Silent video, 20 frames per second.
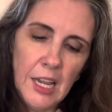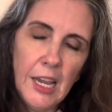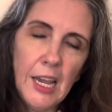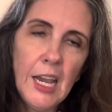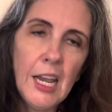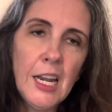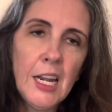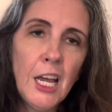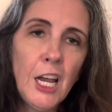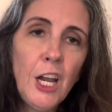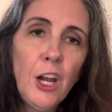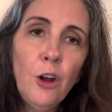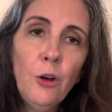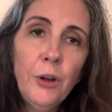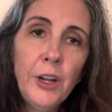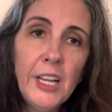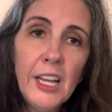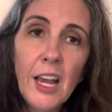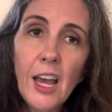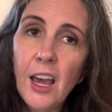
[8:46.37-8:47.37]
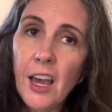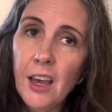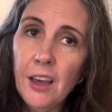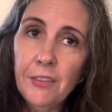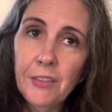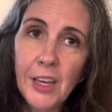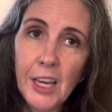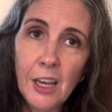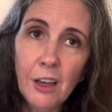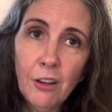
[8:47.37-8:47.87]
and I already
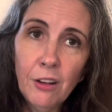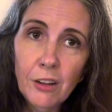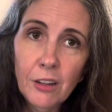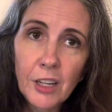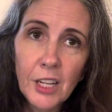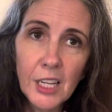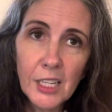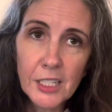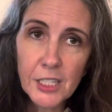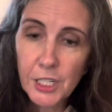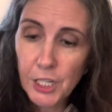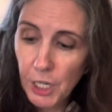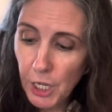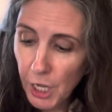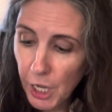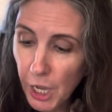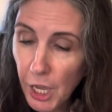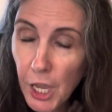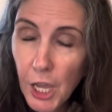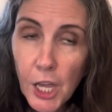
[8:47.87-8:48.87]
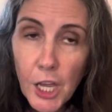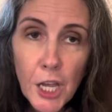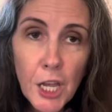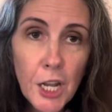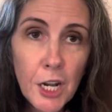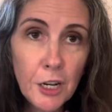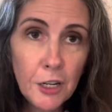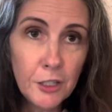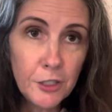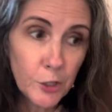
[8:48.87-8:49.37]
have out a
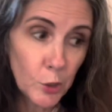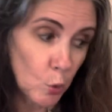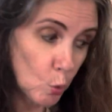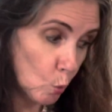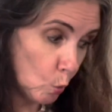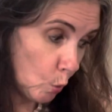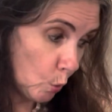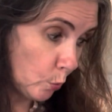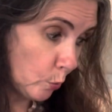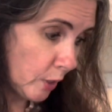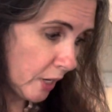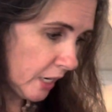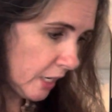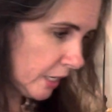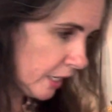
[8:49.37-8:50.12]
ton of decor right